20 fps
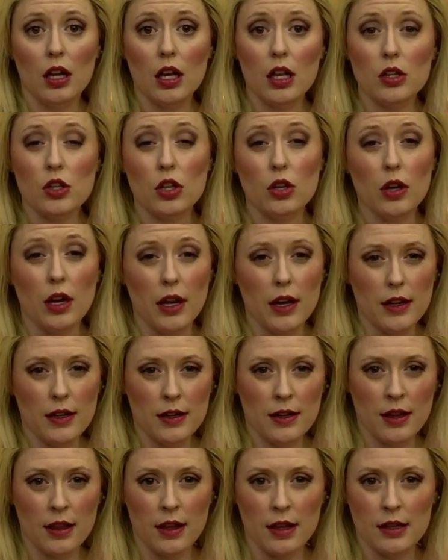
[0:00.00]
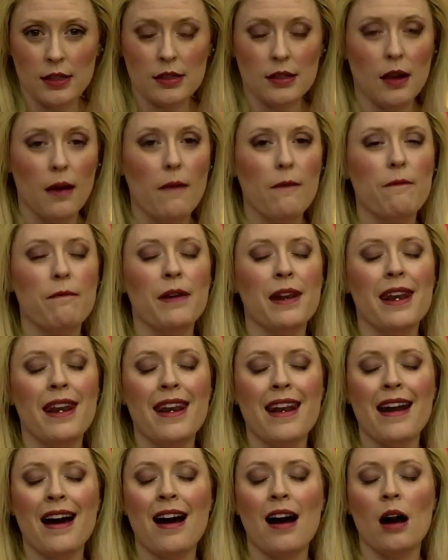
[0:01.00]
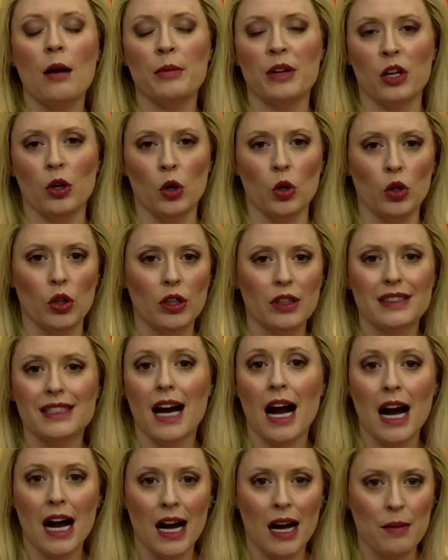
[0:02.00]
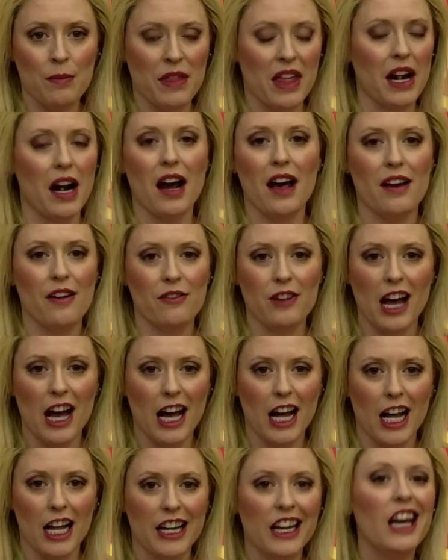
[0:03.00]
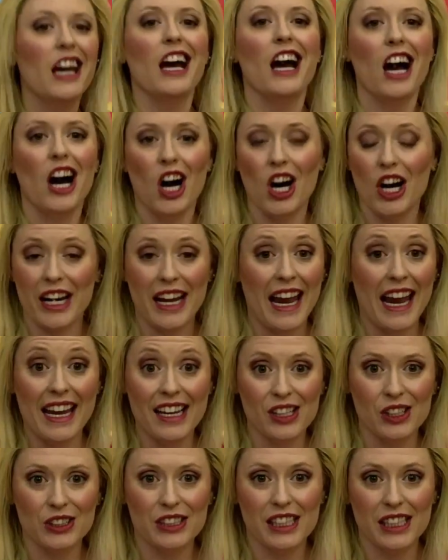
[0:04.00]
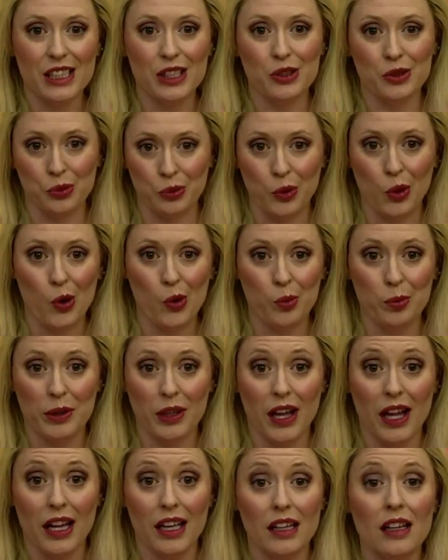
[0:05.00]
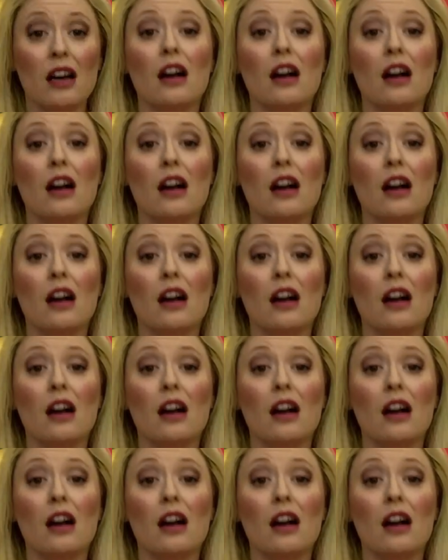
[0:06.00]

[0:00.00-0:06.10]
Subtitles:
to end this phenomenal time that I have had on ALT's role play,